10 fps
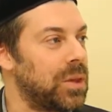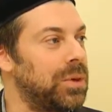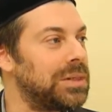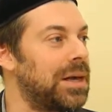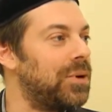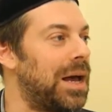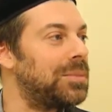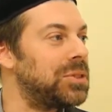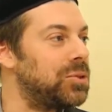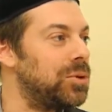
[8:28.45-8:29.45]
What does
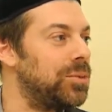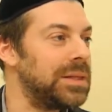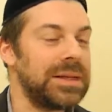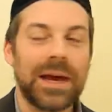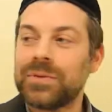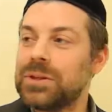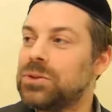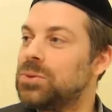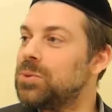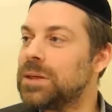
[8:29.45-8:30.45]
Abraham's story really have to
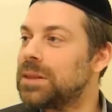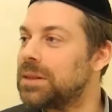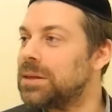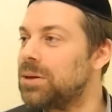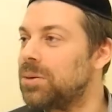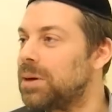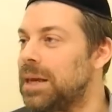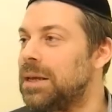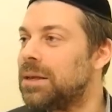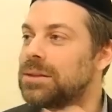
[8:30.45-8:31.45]
do with
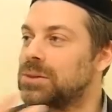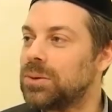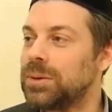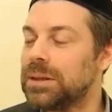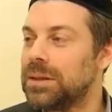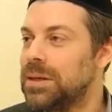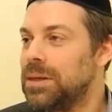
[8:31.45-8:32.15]
any other story?